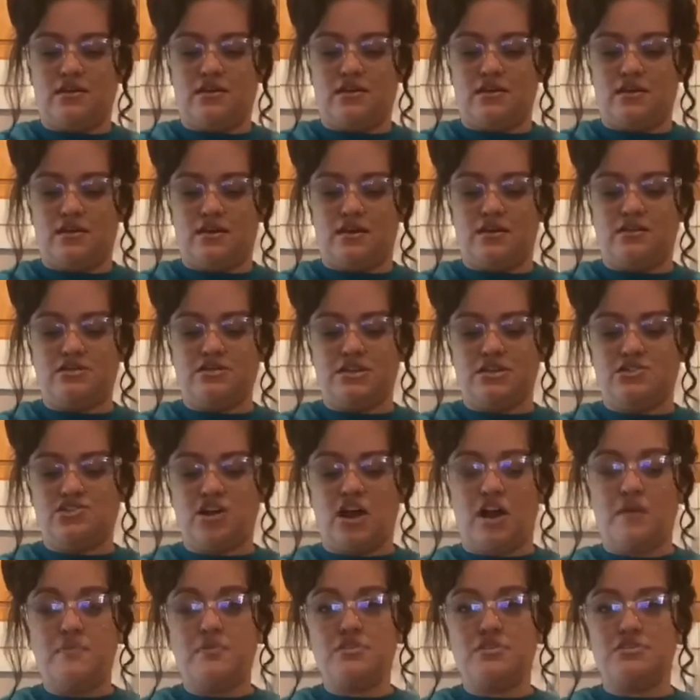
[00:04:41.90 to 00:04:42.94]
And to
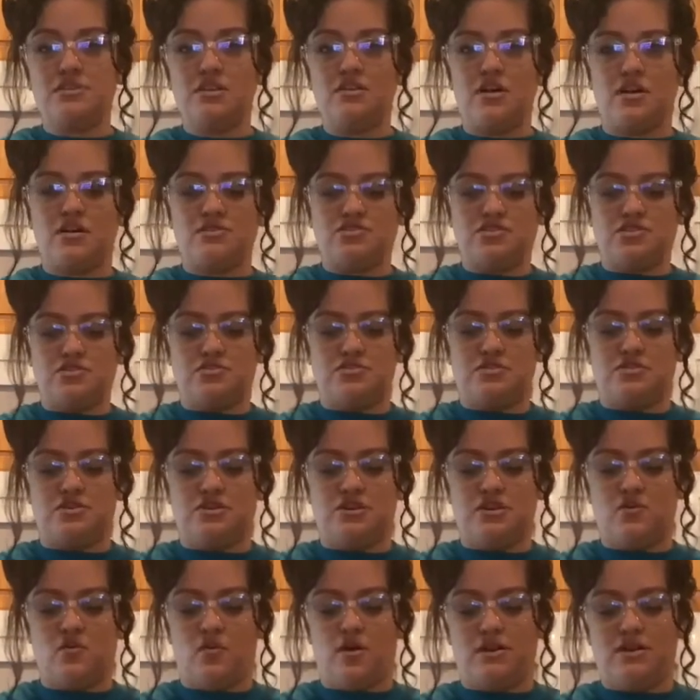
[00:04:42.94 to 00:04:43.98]
chop your cilantro, you're
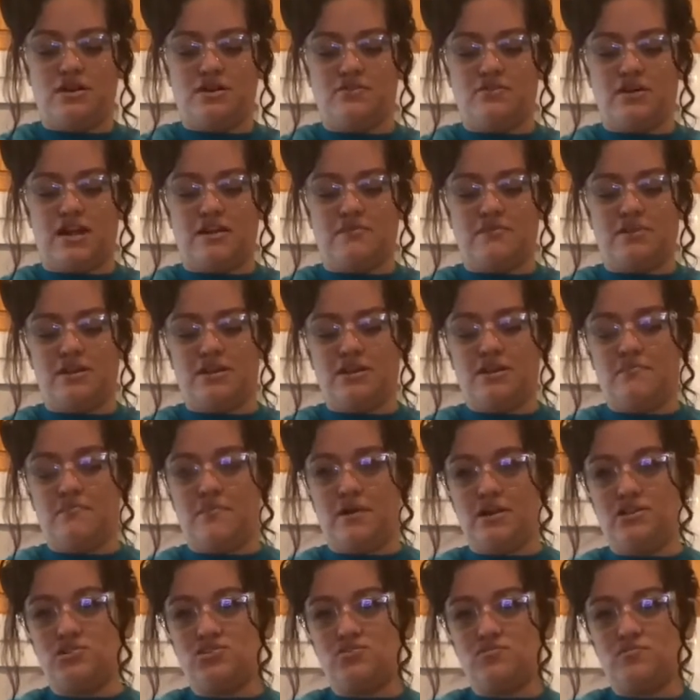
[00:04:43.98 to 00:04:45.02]
gonna wanna grab it in a
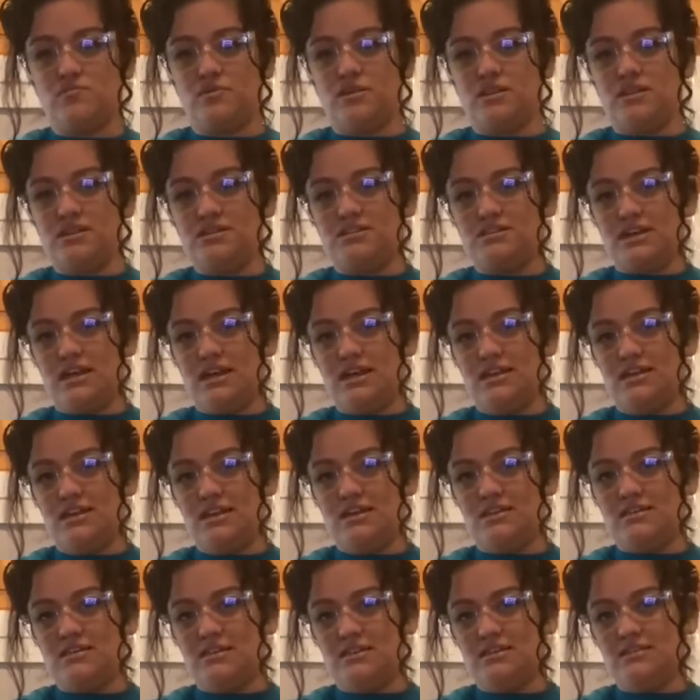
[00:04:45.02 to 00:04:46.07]
bunch really tight
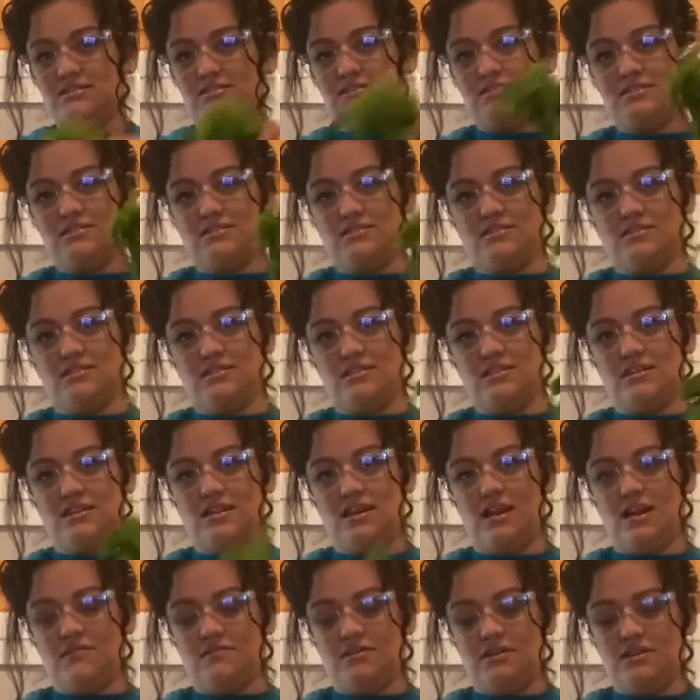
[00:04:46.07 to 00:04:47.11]
like this.
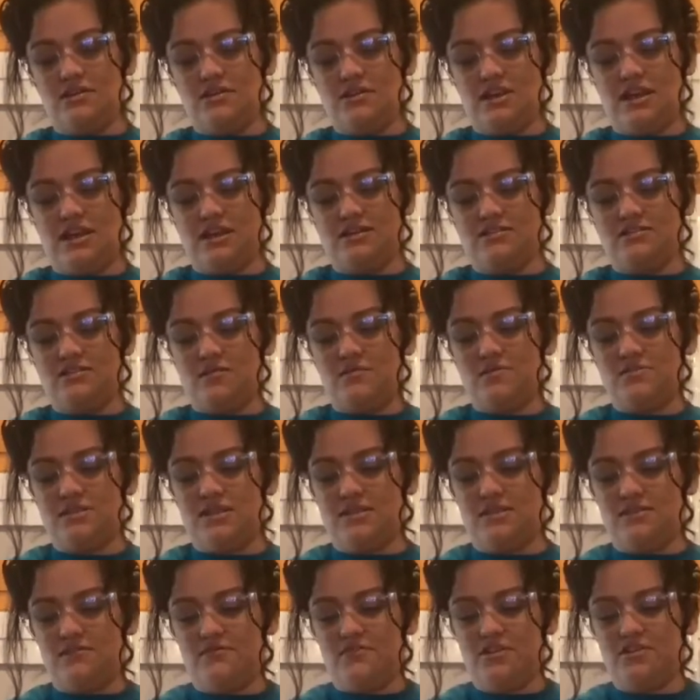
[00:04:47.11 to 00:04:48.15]
Have it in your hands almost as
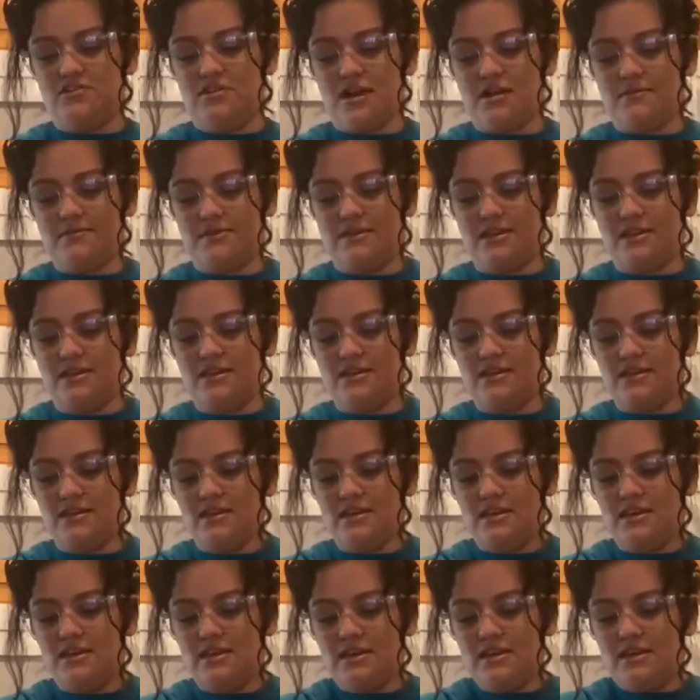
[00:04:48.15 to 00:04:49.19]
if you're grabbing it
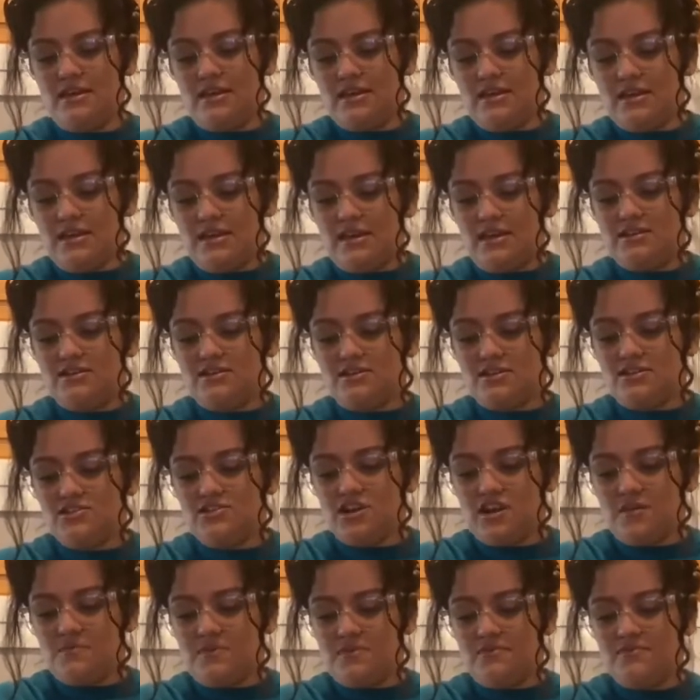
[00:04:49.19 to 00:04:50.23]
and start
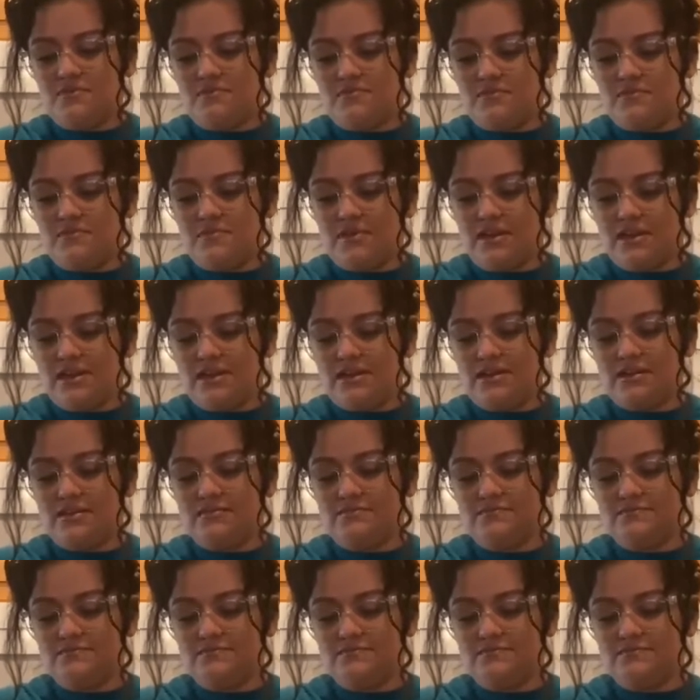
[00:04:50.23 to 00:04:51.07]
chopping from the beginning.